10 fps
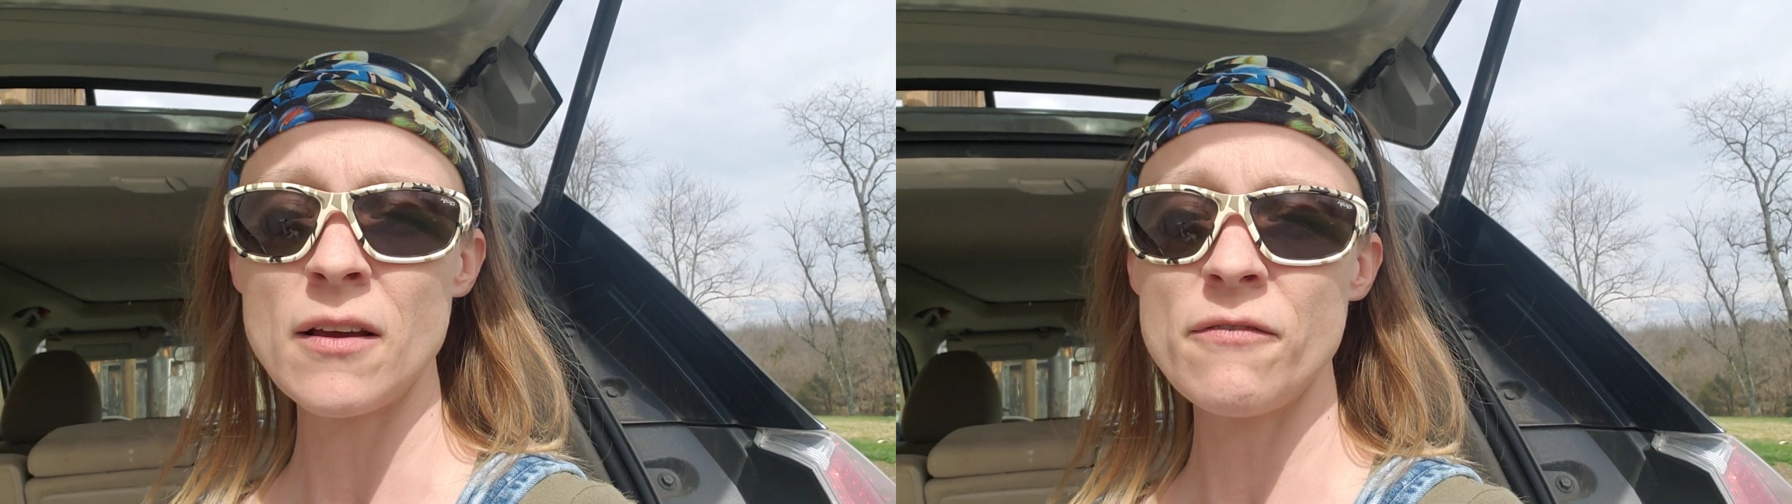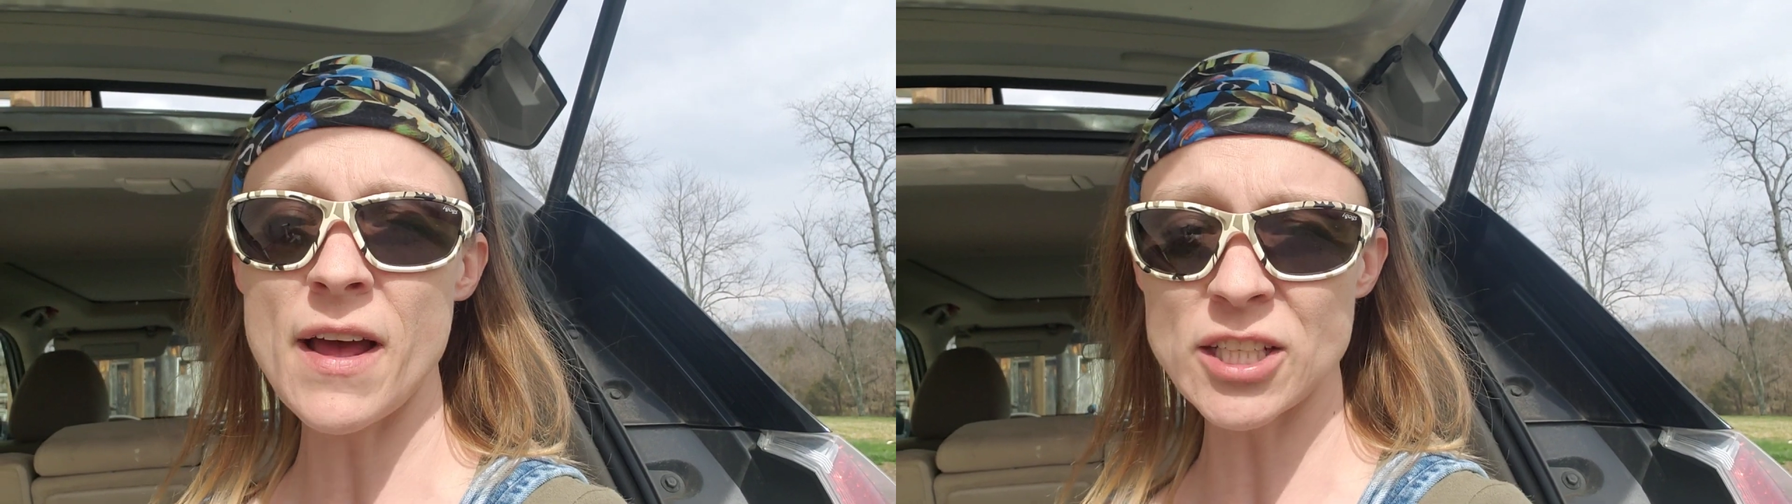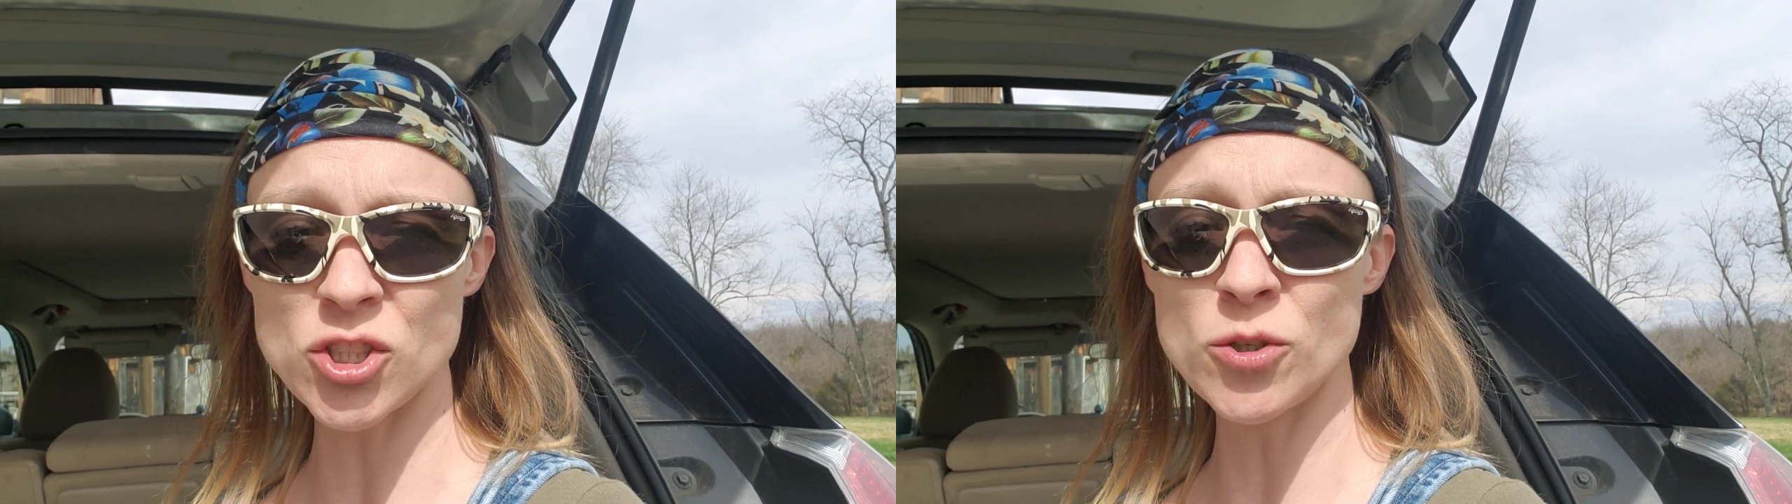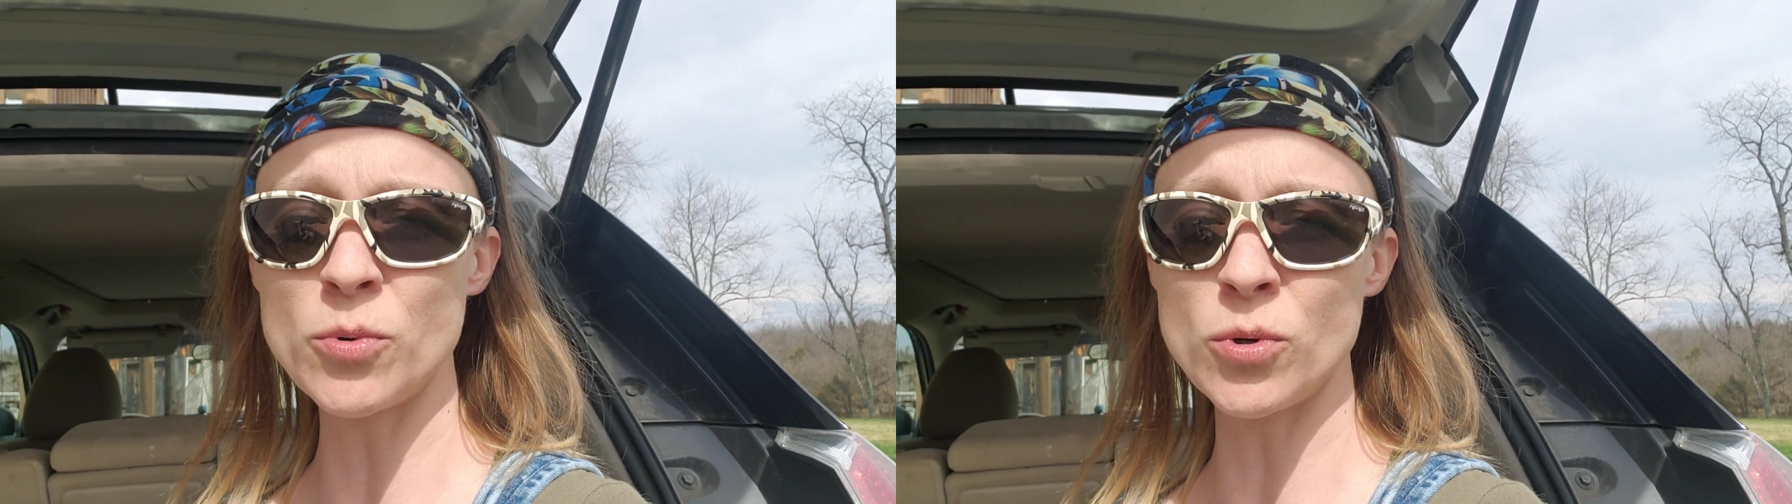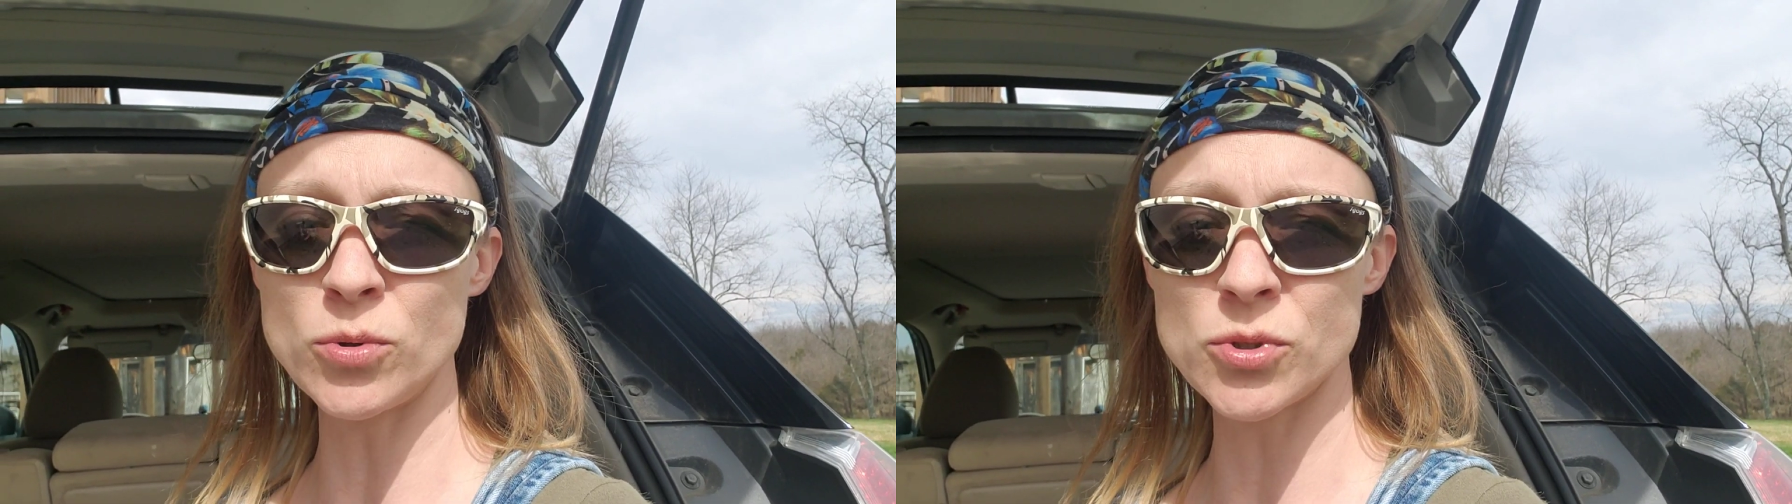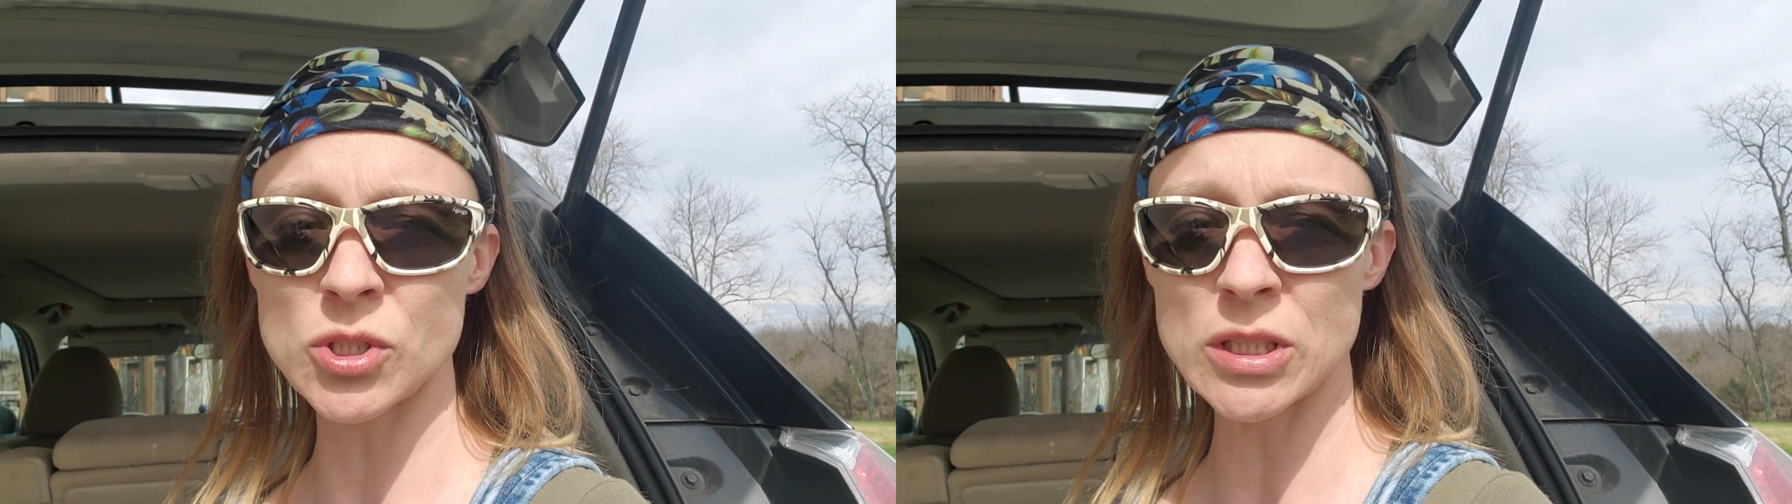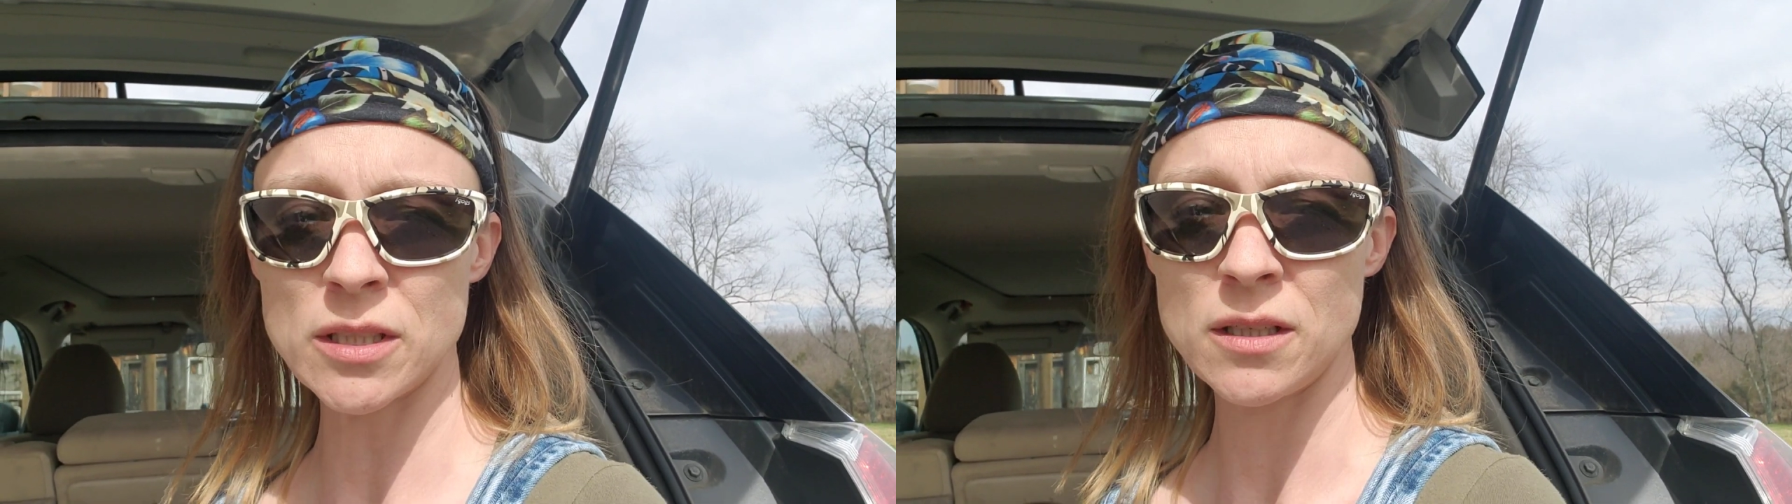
vegetables